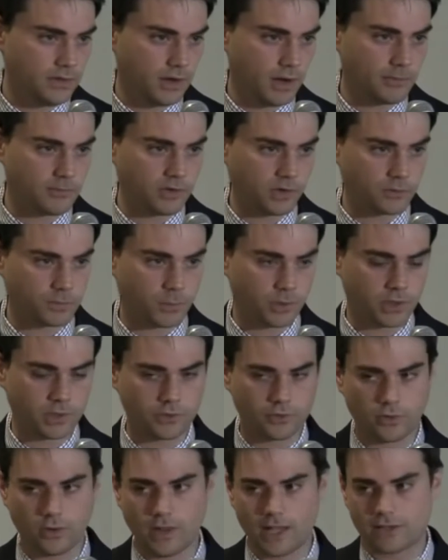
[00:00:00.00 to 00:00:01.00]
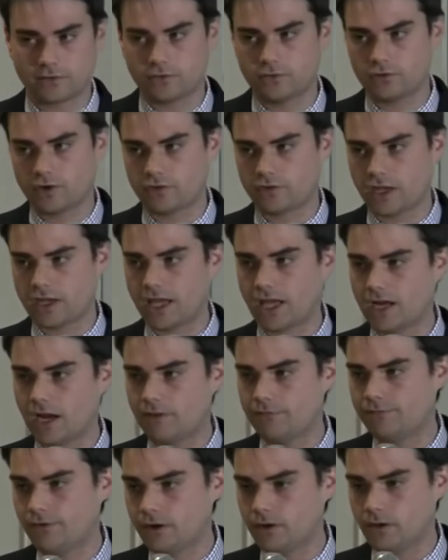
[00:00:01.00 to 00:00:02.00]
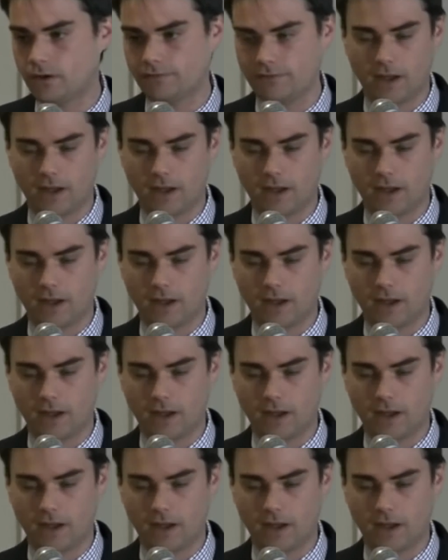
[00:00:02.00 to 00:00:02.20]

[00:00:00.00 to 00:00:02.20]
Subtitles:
The Arms Export Control Act suggests I cannot funnel,